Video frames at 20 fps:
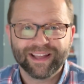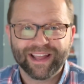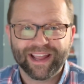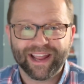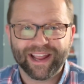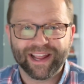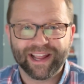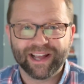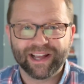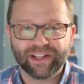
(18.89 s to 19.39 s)

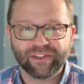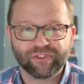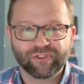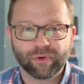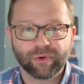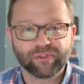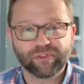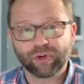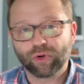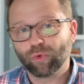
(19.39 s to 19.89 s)
And
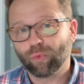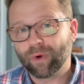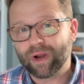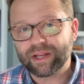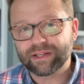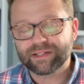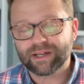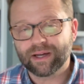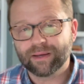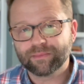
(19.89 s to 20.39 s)
so it's a
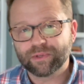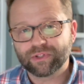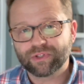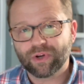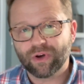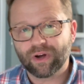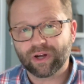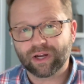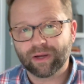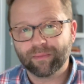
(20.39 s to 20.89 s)
great time to
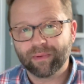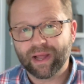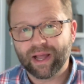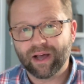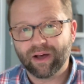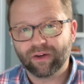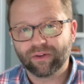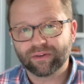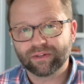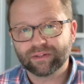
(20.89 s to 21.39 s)
talk
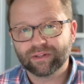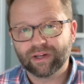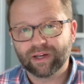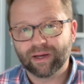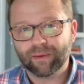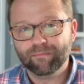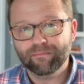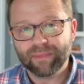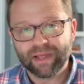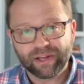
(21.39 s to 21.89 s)
about
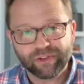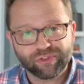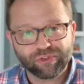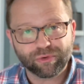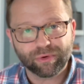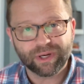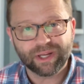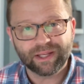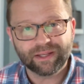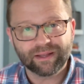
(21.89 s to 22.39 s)

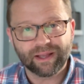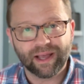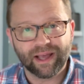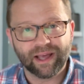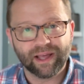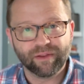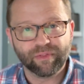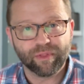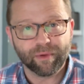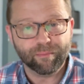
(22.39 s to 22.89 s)
ministry
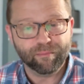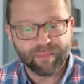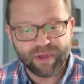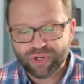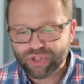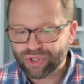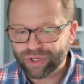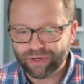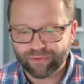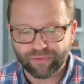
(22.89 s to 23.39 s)
and the
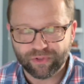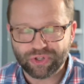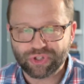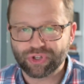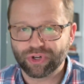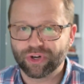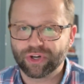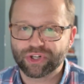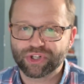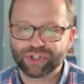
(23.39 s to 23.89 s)
mission of the
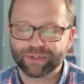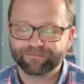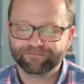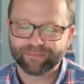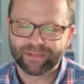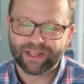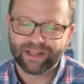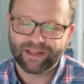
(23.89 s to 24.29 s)
church.